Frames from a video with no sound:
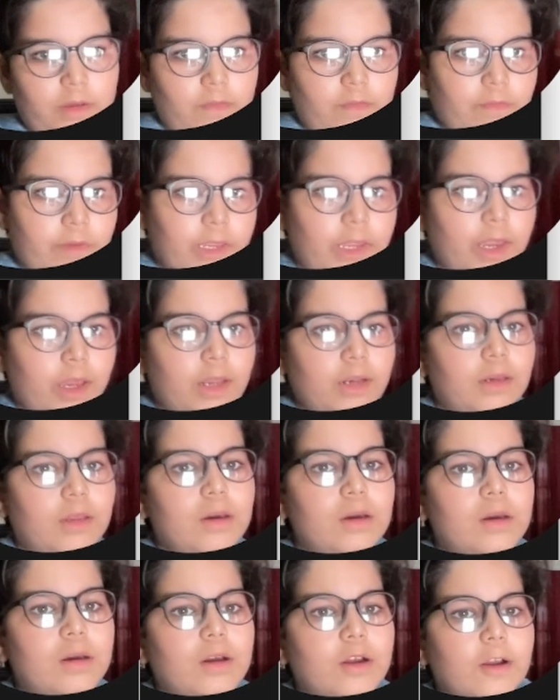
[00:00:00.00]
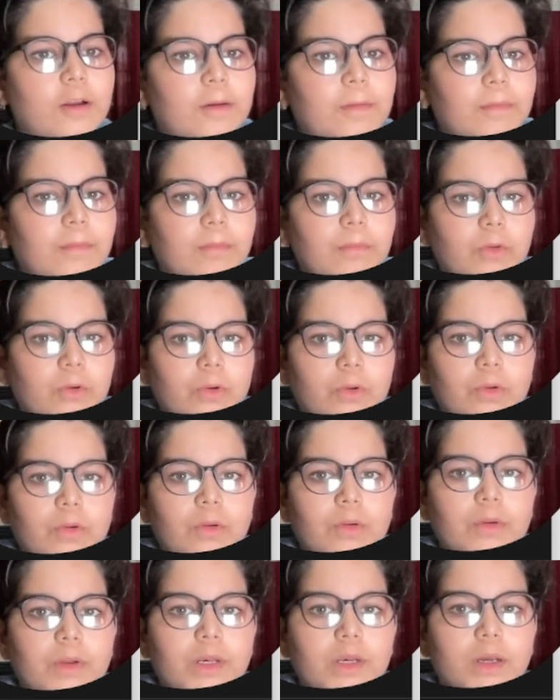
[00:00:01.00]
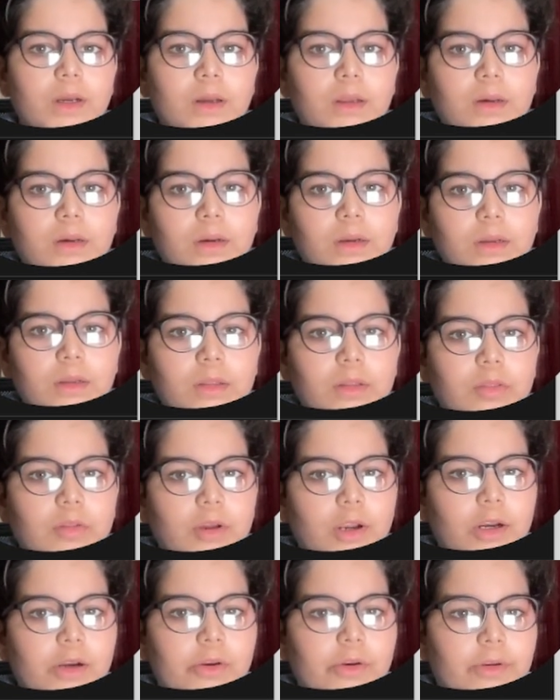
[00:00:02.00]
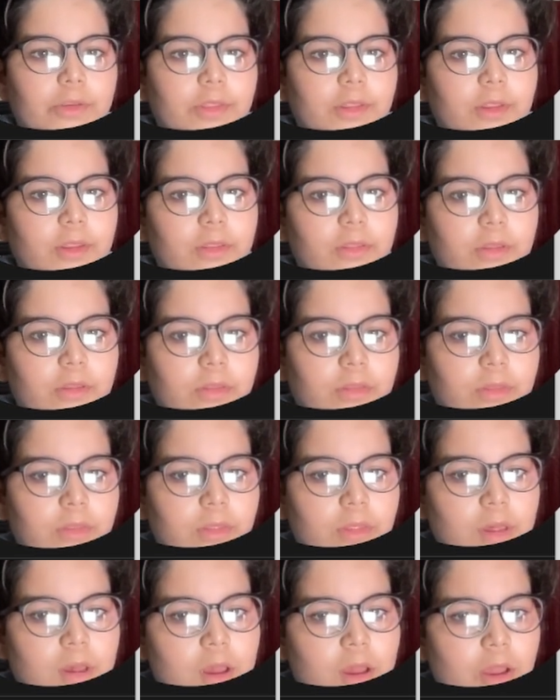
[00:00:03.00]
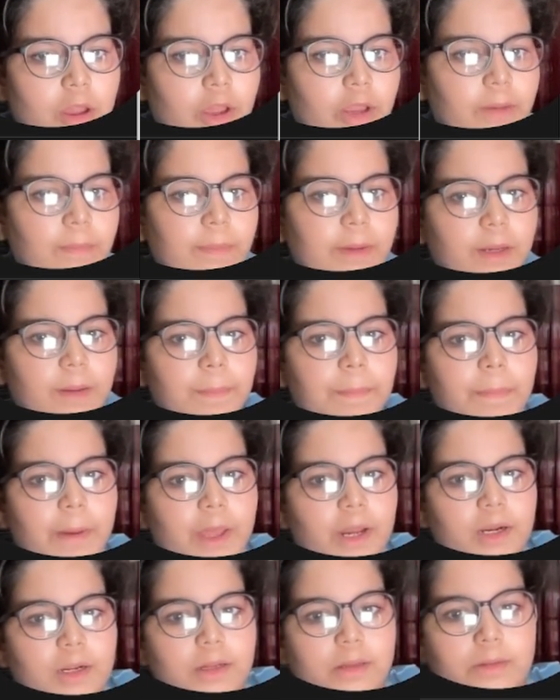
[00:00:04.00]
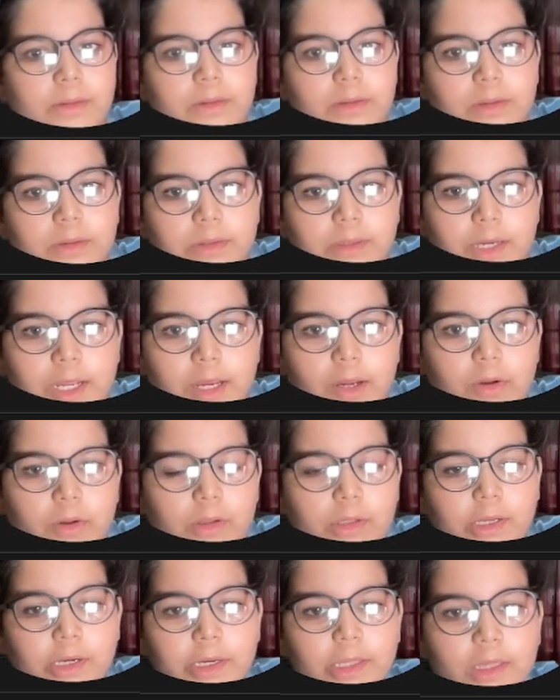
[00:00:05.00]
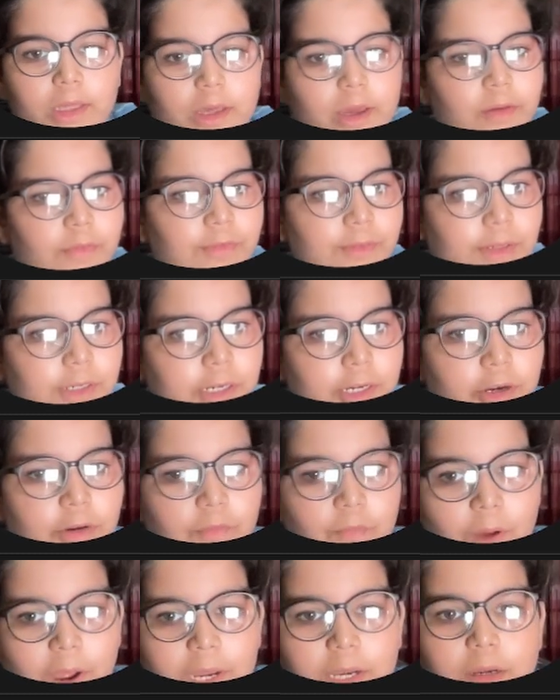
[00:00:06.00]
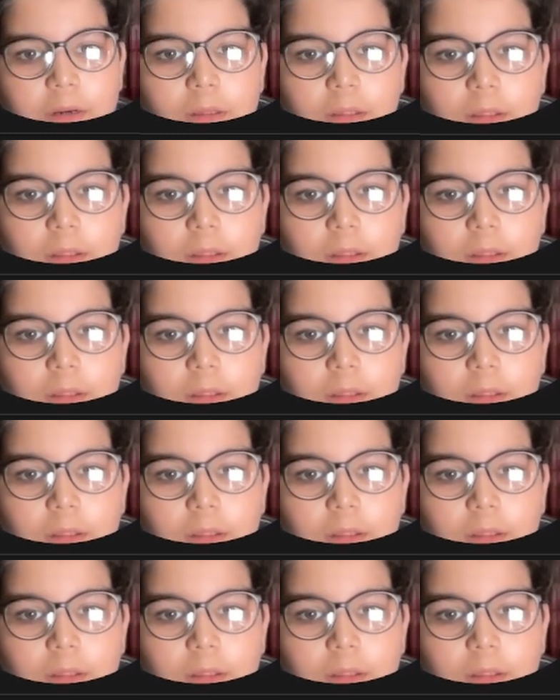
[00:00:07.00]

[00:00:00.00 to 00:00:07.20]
We can go in our style.css and make a para tag already. I've colored it white.